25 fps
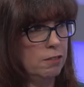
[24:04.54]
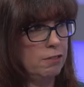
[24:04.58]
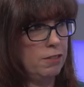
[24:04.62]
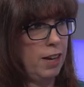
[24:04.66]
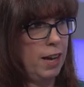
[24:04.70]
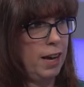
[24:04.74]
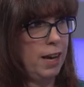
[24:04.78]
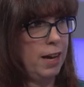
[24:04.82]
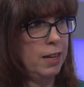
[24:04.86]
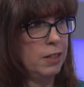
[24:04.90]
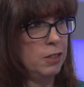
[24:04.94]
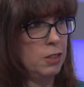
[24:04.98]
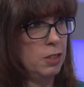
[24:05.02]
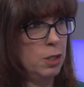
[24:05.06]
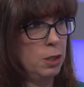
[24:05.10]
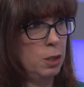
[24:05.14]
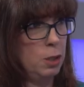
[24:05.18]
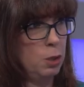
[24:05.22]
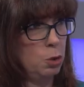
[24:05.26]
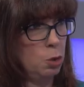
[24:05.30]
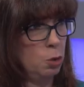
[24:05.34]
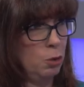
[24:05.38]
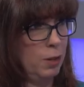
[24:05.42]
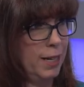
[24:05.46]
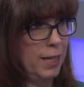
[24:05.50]
V A D
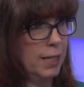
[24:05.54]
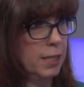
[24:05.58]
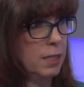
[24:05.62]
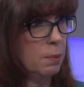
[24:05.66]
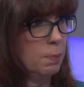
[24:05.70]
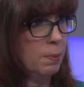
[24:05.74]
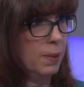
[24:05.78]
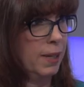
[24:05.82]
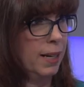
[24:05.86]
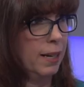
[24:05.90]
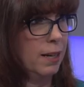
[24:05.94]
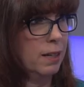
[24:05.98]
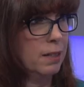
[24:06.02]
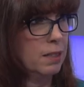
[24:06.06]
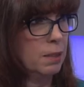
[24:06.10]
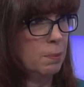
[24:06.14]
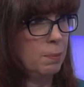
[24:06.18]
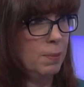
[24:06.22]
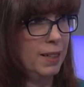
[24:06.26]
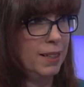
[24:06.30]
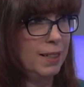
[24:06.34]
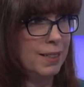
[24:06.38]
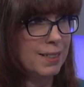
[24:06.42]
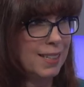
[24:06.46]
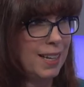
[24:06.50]
to transplant?
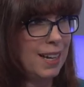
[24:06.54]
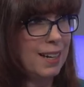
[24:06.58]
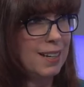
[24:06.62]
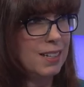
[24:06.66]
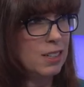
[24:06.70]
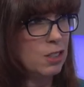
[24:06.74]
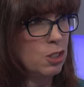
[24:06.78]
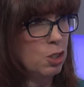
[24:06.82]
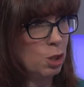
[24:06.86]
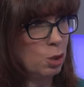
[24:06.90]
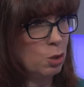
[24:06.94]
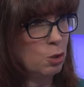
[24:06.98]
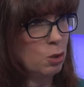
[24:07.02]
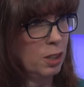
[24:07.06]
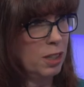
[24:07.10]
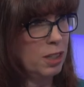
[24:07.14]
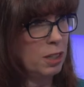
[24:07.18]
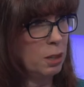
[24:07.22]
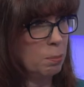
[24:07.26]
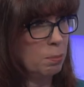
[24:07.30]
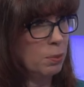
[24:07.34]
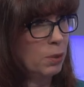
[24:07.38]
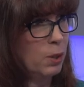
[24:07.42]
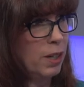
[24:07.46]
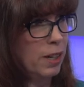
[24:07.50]
Because that is usually
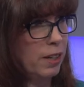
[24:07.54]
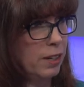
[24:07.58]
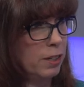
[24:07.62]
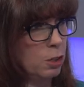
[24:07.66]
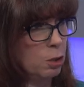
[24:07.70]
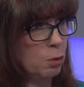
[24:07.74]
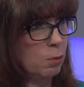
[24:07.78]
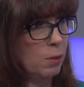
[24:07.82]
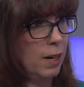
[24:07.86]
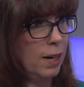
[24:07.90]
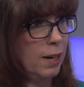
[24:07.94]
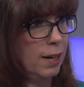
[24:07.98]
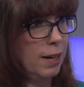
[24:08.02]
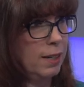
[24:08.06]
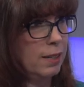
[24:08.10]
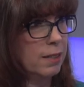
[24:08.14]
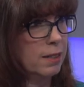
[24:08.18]
the bridge, right?